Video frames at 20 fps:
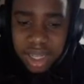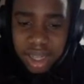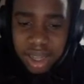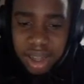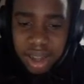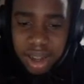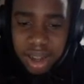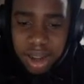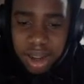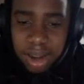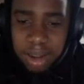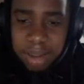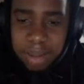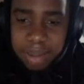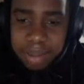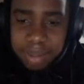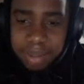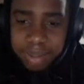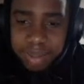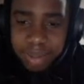Um,
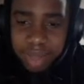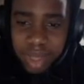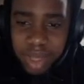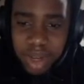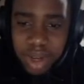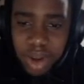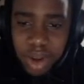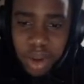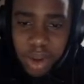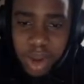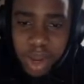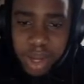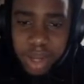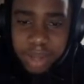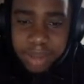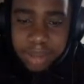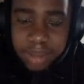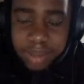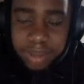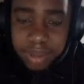you know what?
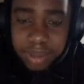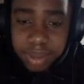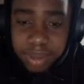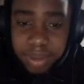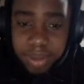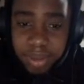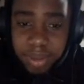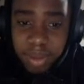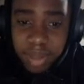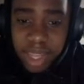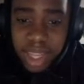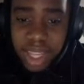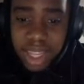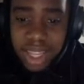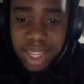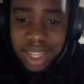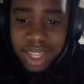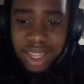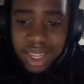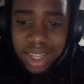
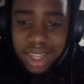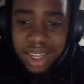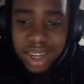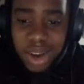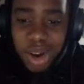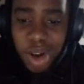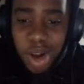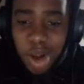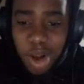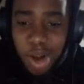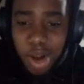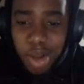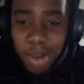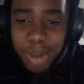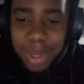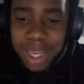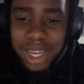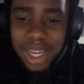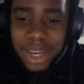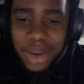Call
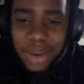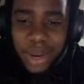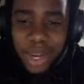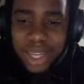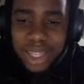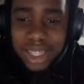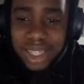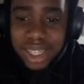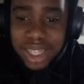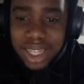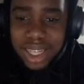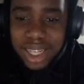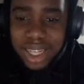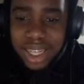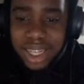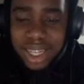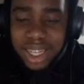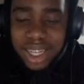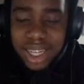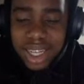me crazy.
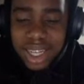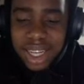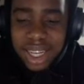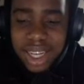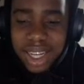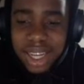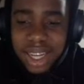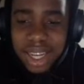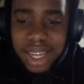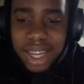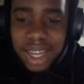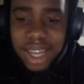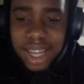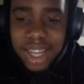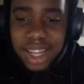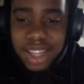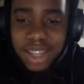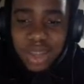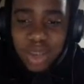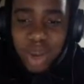
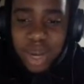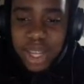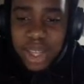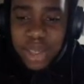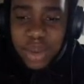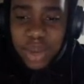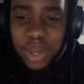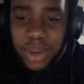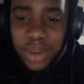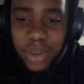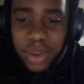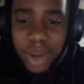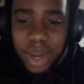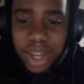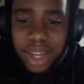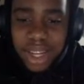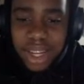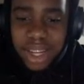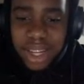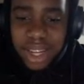23 and
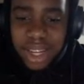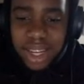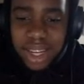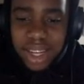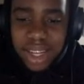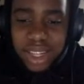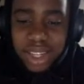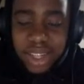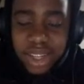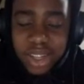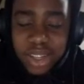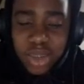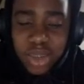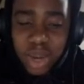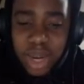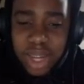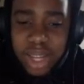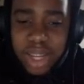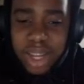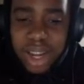1. They're
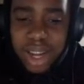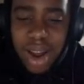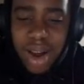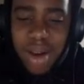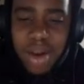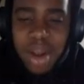20. No,